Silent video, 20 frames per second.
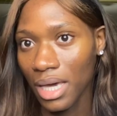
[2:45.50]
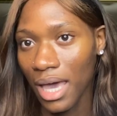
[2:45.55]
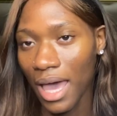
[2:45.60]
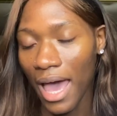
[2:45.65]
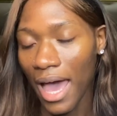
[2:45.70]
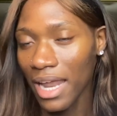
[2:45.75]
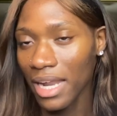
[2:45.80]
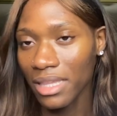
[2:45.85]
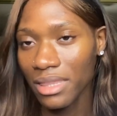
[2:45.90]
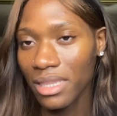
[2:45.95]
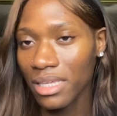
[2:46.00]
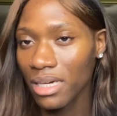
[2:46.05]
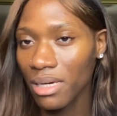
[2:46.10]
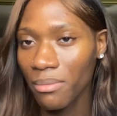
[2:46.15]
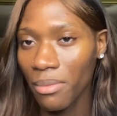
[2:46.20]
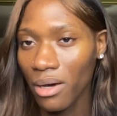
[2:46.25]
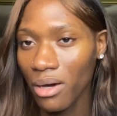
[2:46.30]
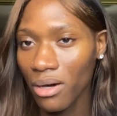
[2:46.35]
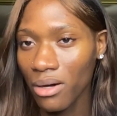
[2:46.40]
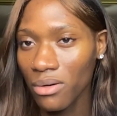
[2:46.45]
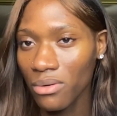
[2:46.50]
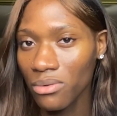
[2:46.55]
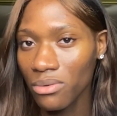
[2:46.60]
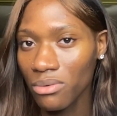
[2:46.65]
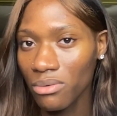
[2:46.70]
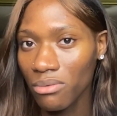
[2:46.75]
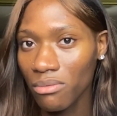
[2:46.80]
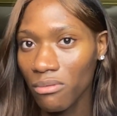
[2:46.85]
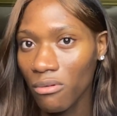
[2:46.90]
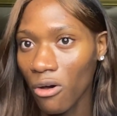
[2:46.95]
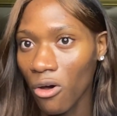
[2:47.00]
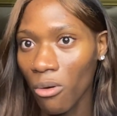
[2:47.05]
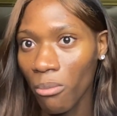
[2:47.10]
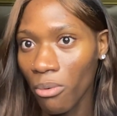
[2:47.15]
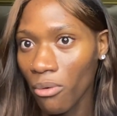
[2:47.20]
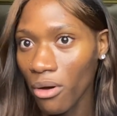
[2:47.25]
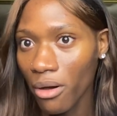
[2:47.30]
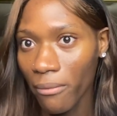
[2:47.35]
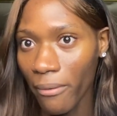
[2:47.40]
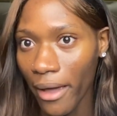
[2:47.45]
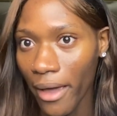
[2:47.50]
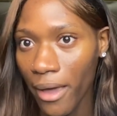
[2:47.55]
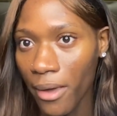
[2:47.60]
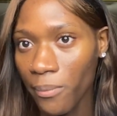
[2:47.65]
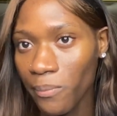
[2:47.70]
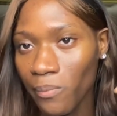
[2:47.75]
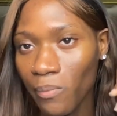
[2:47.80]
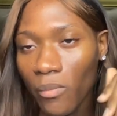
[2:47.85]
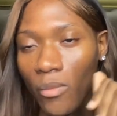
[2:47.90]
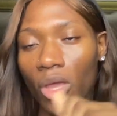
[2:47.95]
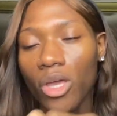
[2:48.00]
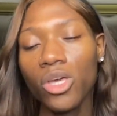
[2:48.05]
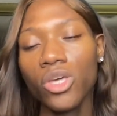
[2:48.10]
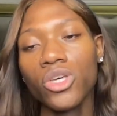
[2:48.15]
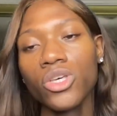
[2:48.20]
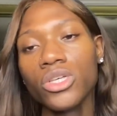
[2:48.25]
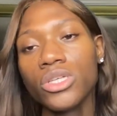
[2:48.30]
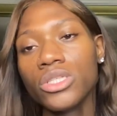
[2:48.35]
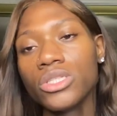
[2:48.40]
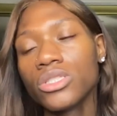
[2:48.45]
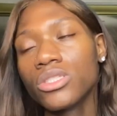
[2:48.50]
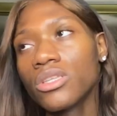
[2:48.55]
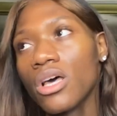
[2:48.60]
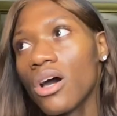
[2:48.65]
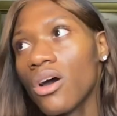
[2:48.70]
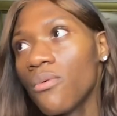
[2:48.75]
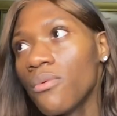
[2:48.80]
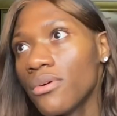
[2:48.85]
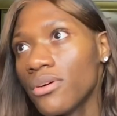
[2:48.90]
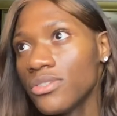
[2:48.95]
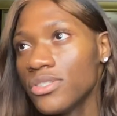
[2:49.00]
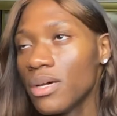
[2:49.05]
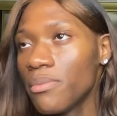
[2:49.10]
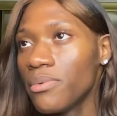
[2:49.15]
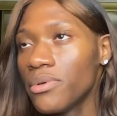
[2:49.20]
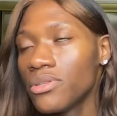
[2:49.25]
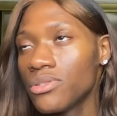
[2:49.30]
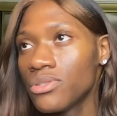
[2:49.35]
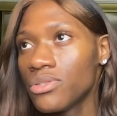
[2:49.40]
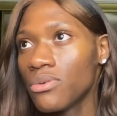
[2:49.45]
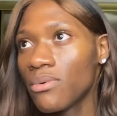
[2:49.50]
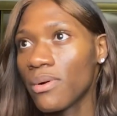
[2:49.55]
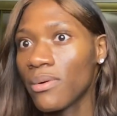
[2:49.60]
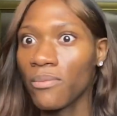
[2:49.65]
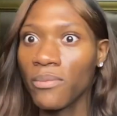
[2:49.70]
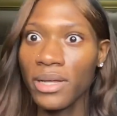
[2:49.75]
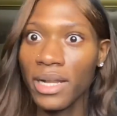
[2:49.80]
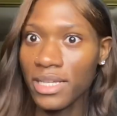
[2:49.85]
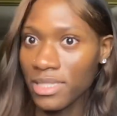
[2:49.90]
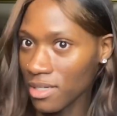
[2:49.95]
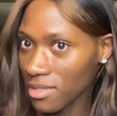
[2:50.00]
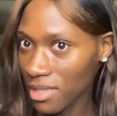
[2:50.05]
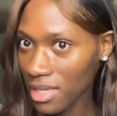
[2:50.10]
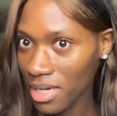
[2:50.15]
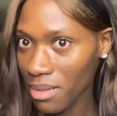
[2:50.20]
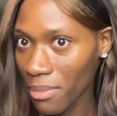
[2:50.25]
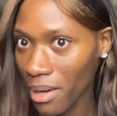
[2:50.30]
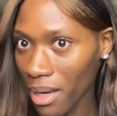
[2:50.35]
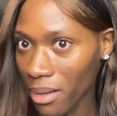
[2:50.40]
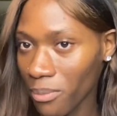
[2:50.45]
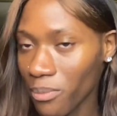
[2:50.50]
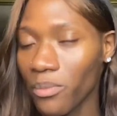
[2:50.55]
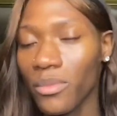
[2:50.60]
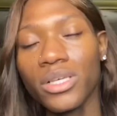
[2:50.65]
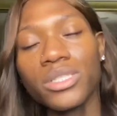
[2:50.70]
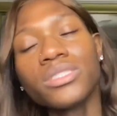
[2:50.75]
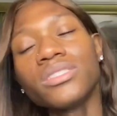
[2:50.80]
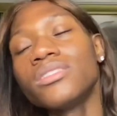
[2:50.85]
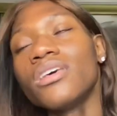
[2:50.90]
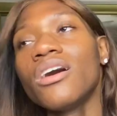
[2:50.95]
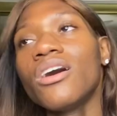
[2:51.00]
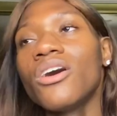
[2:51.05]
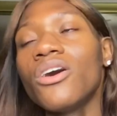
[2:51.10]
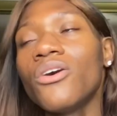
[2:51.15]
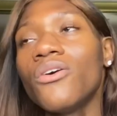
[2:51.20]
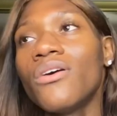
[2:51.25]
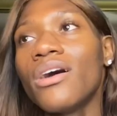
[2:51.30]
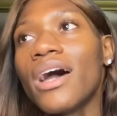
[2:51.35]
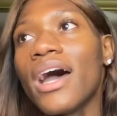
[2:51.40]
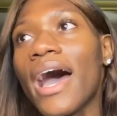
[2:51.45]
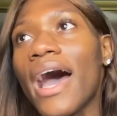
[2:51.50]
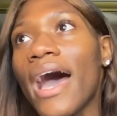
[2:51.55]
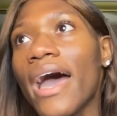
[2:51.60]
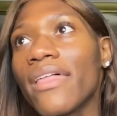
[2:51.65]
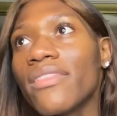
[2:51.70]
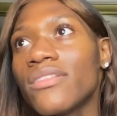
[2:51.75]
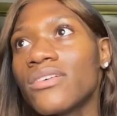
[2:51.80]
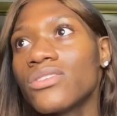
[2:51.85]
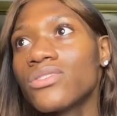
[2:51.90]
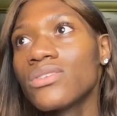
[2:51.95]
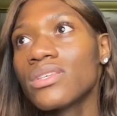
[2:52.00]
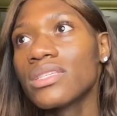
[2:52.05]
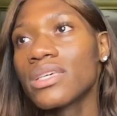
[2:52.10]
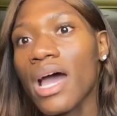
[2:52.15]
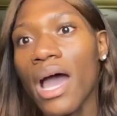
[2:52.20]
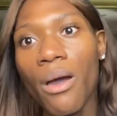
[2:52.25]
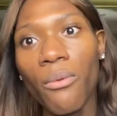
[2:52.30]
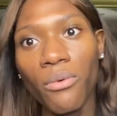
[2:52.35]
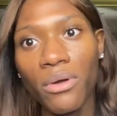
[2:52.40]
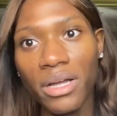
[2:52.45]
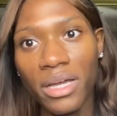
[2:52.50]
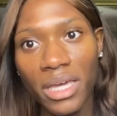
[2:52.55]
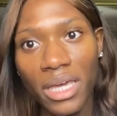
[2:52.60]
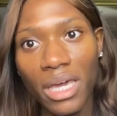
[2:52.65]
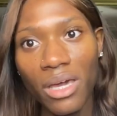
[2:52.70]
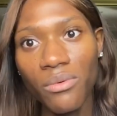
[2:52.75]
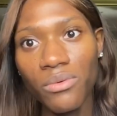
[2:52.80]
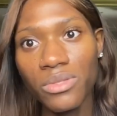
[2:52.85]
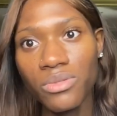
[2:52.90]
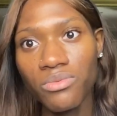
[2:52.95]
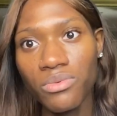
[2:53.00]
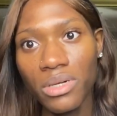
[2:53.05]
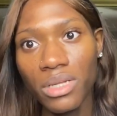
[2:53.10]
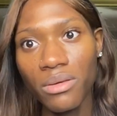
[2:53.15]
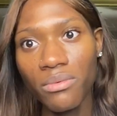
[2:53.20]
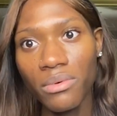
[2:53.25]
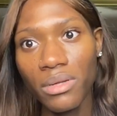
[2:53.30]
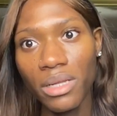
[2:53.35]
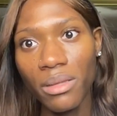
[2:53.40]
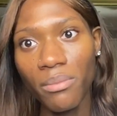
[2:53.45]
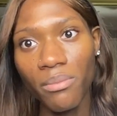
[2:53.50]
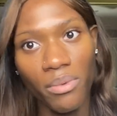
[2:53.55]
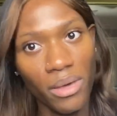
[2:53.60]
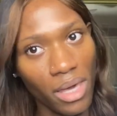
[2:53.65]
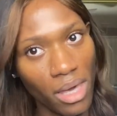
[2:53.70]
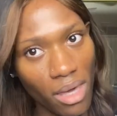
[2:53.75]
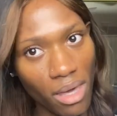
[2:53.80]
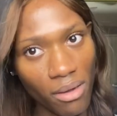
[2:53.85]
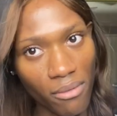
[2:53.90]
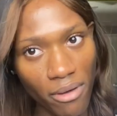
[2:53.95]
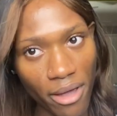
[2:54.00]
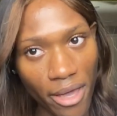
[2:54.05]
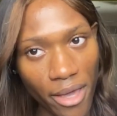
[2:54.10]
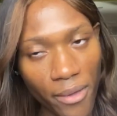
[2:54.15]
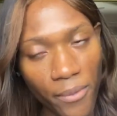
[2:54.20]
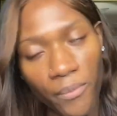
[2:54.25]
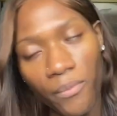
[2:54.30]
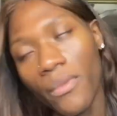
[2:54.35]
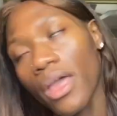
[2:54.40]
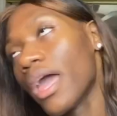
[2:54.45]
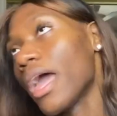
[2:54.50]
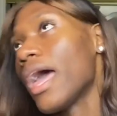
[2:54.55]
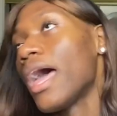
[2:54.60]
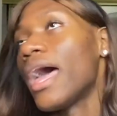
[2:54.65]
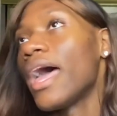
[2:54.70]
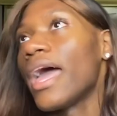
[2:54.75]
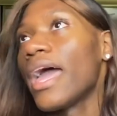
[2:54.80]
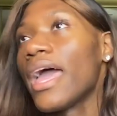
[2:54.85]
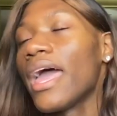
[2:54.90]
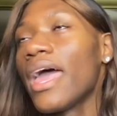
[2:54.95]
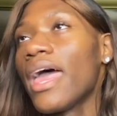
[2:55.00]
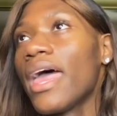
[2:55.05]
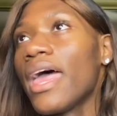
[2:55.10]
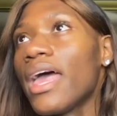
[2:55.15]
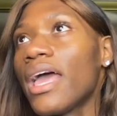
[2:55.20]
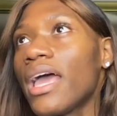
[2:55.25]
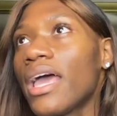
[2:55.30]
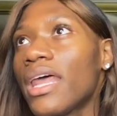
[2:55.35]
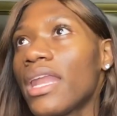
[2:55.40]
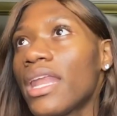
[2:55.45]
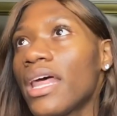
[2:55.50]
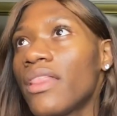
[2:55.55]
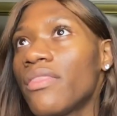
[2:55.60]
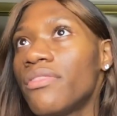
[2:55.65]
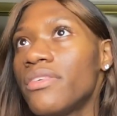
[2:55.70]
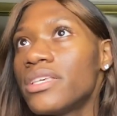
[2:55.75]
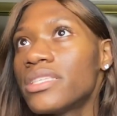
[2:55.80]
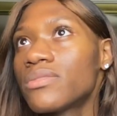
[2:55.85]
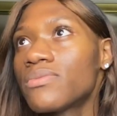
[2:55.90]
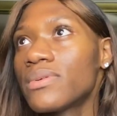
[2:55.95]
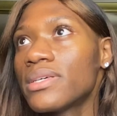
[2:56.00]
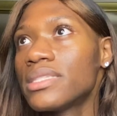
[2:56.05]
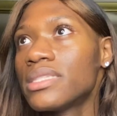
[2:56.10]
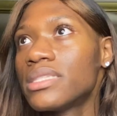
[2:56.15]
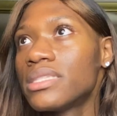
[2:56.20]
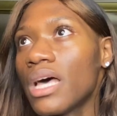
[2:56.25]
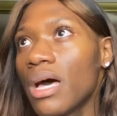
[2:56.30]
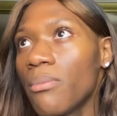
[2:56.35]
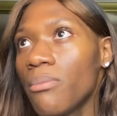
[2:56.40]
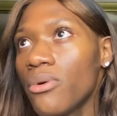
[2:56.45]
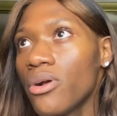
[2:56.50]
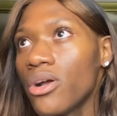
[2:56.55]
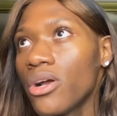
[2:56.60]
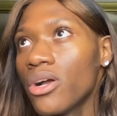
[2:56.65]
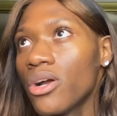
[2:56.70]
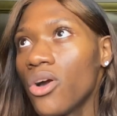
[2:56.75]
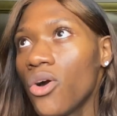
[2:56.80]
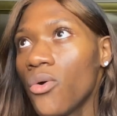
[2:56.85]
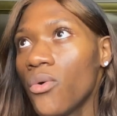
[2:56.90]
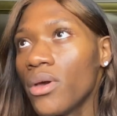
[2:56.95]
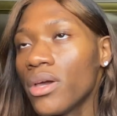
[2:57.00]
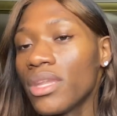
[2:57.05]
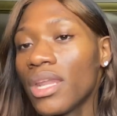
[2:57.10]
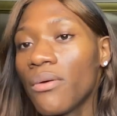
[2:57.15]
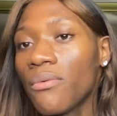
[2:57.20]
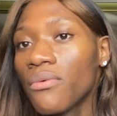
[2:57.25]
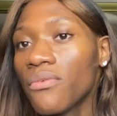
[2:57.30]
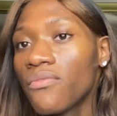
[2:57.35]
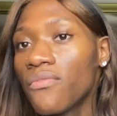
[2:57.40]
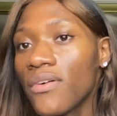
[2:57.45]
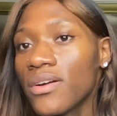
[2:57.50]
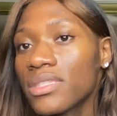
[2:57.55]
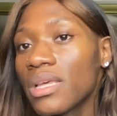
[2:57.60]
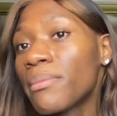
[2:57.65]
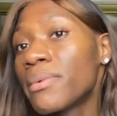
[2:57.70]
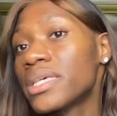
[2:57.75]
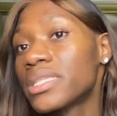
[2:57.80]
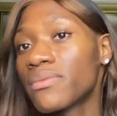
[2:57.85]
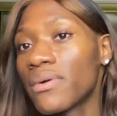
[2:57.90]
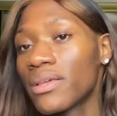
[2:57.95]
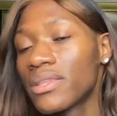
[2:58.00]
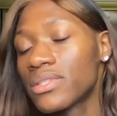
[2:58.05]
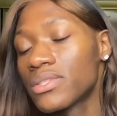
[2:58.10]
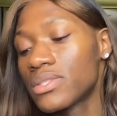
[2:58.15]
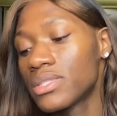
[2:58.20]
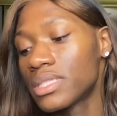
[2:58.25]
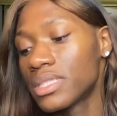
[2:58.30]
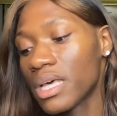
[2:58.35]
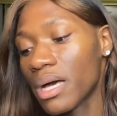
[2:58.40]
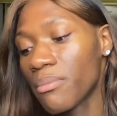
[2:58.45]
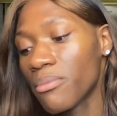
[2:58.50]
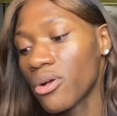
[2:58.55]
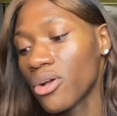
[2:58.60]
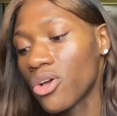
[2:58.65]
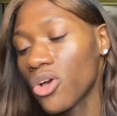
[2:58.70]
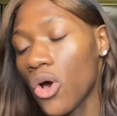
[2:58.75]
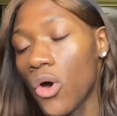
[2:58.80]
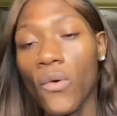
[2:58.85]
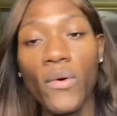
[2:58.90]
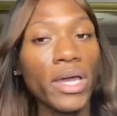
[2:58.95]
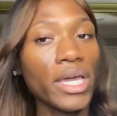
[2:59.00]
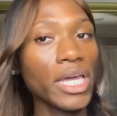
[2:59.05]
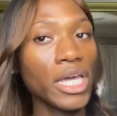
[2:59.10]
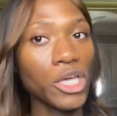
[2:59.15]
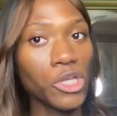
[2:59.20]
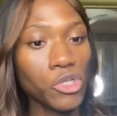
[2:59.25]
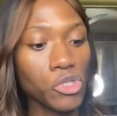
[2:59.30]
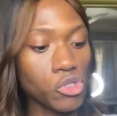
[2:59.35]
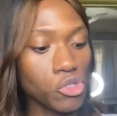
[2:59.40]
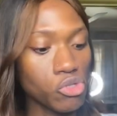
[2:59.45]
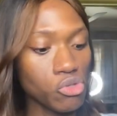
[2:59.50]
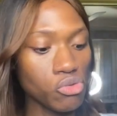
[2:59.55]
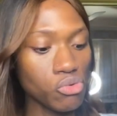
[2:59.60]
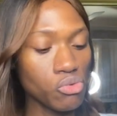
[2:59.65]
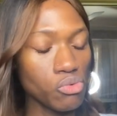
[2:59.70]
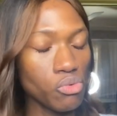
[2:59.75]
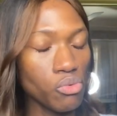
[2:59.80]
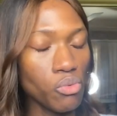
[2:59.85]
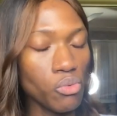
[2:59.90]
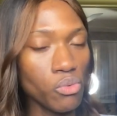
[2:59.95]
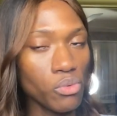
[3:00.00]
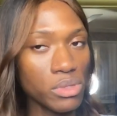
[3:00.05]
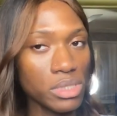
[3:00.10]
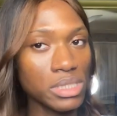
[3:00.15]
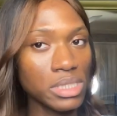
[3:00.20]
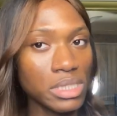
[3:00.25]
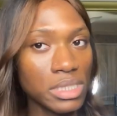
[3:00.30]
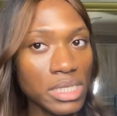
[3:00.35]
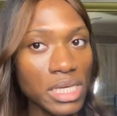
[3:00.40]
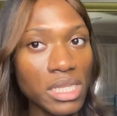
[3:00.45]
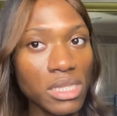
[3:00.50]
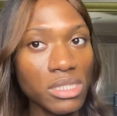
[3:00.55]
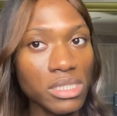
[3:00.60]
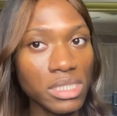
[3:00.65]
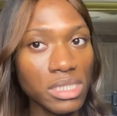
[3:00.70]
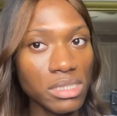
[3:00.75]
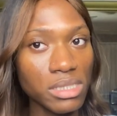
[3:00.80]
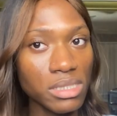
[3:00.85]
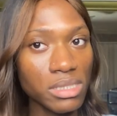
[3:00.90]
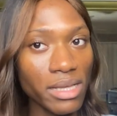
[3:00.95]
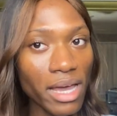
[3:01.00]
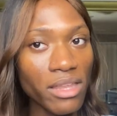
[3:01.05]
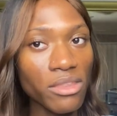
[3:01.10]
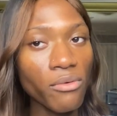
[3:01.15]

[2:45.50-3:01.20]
I didn't think about oh boy, right? So we're gonna jump into when I start thinking about him. So this is a time where Kik was really, really big, right? And this was summer going. Now, when we first I messed around, this was summer going into tenth, ninth